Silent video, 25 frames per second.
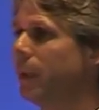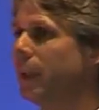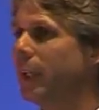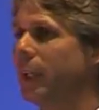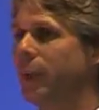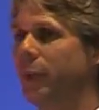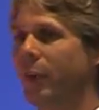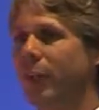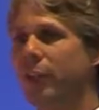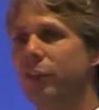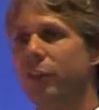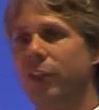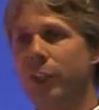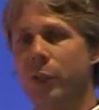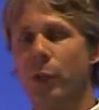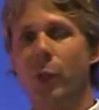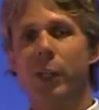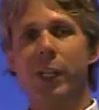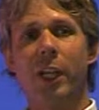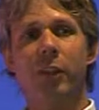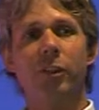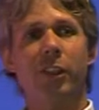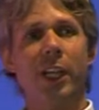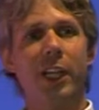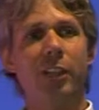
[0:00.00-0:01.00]
And eventually the
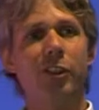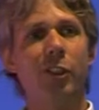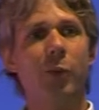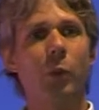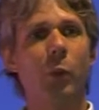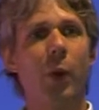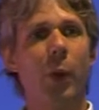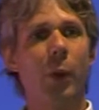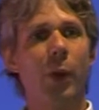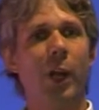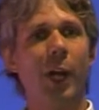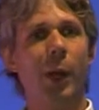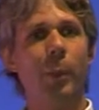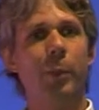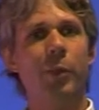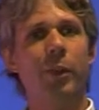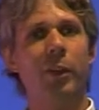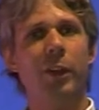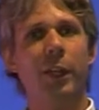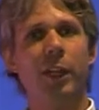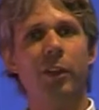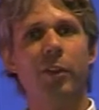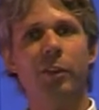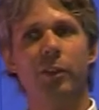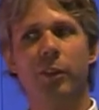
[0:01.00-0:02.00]
organization woke up to
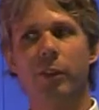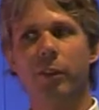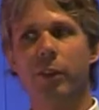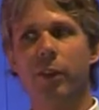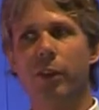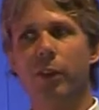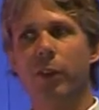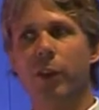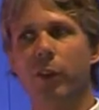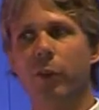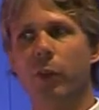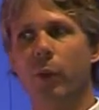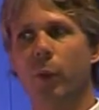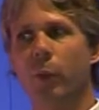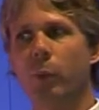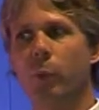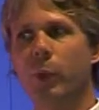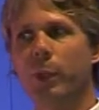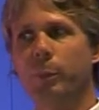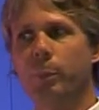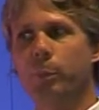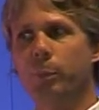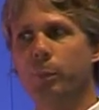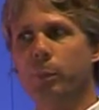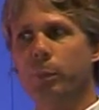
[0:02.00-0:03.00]
this and thought,
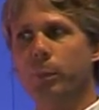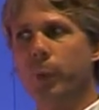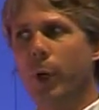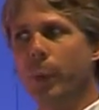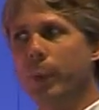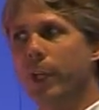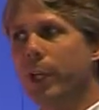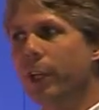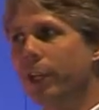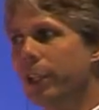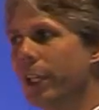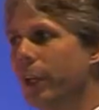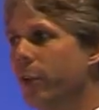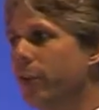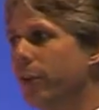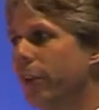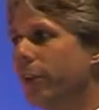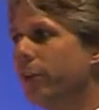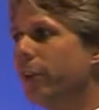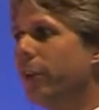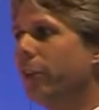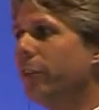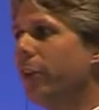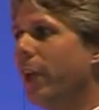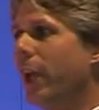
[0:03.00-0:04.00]
we probably could use
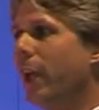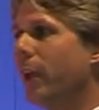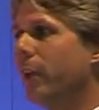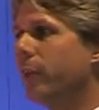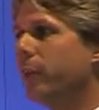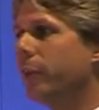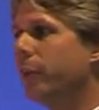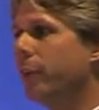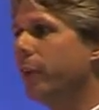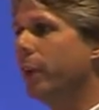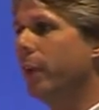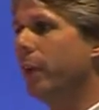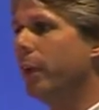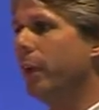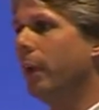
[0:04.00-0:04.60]
this ourselves.